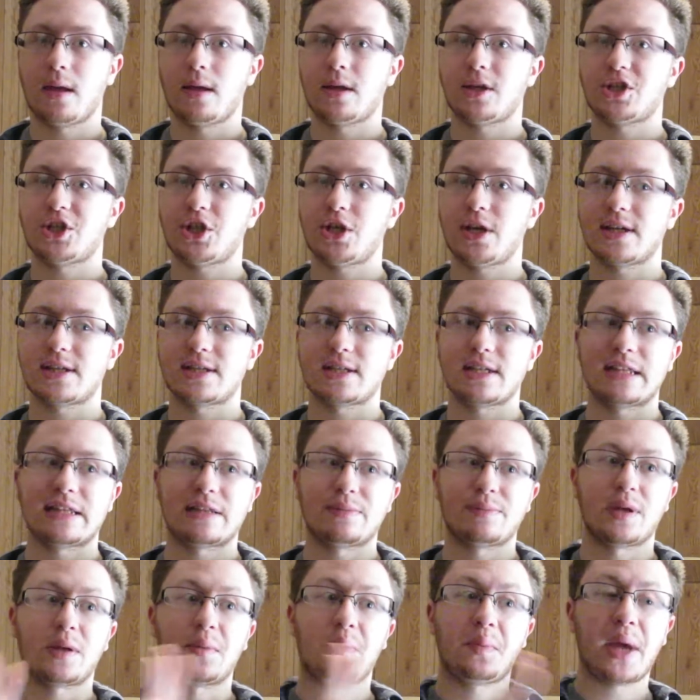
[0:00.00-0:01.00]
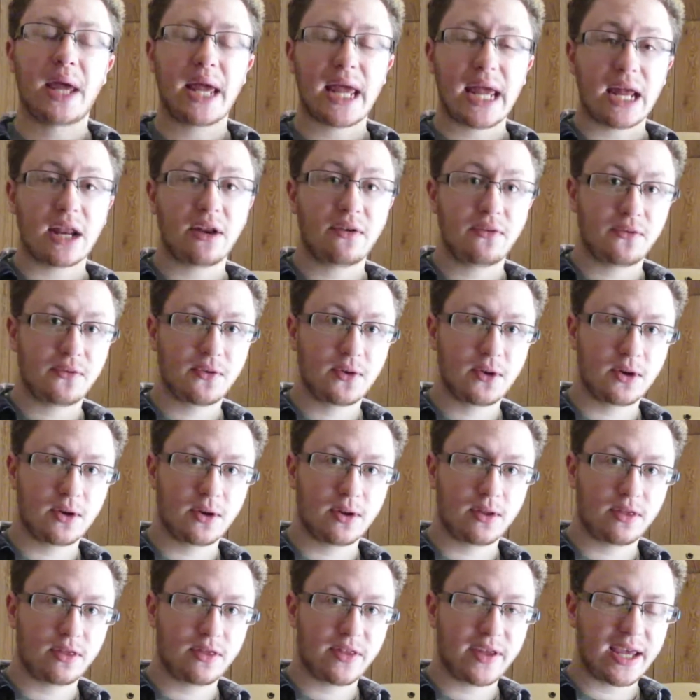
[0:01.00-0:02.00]
She has since been paid
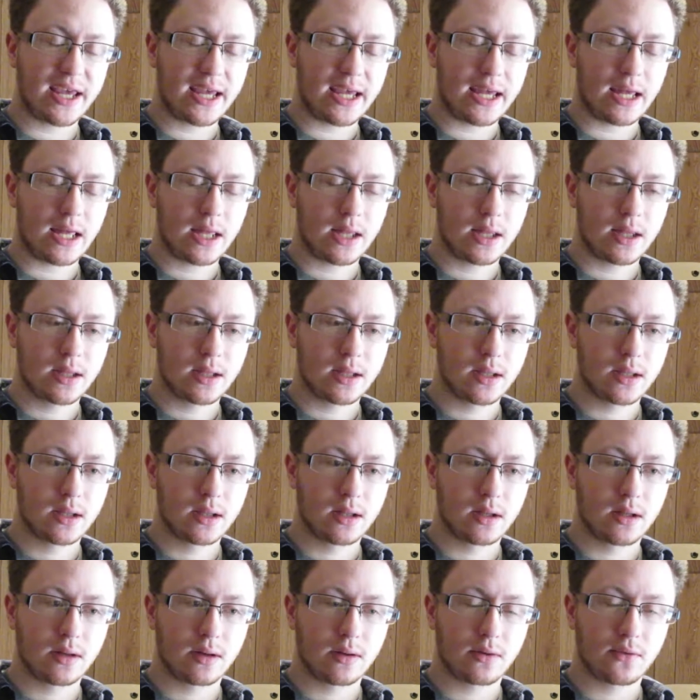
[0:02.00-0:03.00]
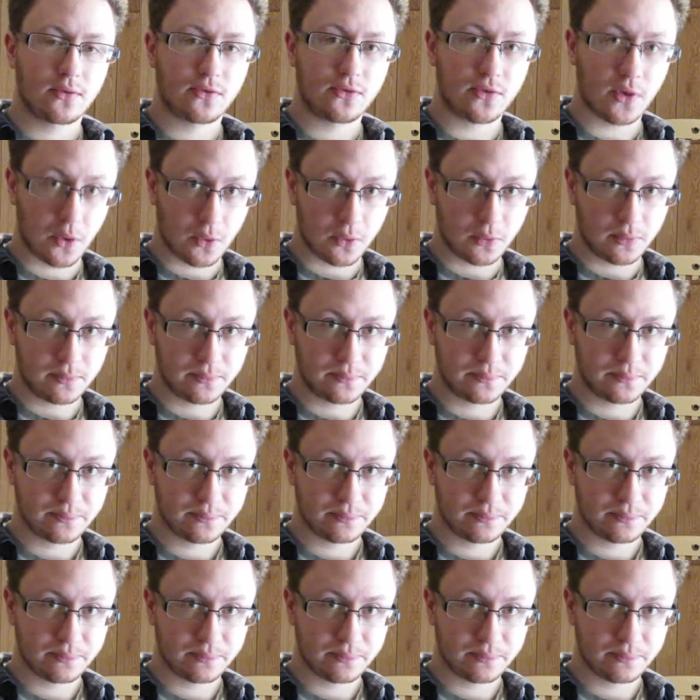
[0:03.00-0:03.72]
for the phone,